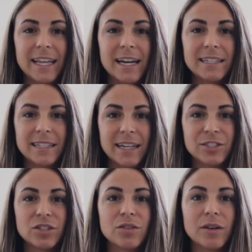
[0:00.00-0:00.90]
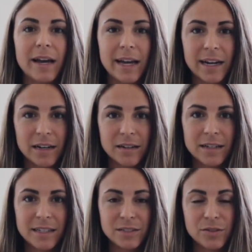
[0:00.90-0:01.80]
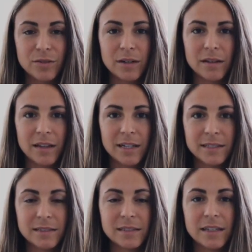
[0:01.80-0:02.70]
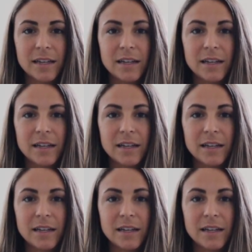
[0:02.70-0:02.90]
that intentional air into their lungs.